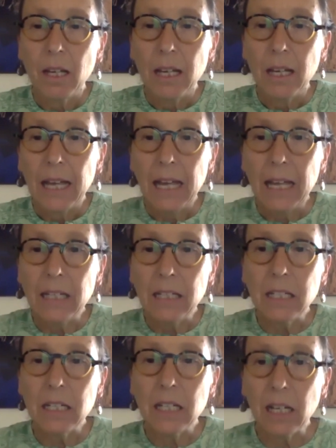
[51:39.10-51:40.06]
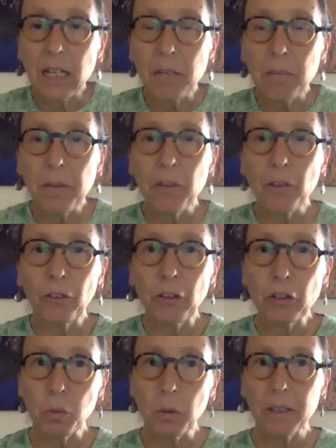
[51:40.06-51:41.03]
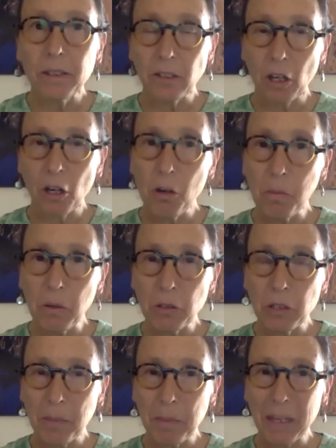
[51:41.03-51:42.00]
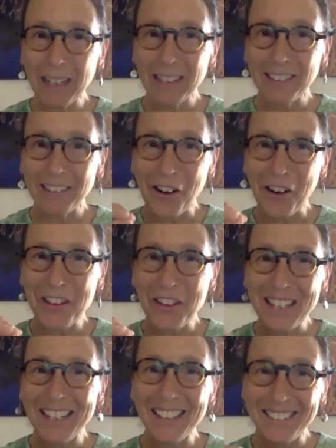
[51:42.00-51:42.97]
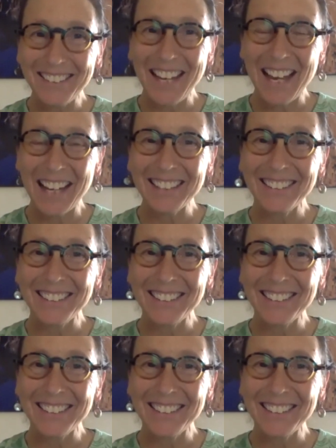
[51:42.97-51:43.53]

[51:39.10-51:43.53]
And the first ones, homotypic, are the exacts.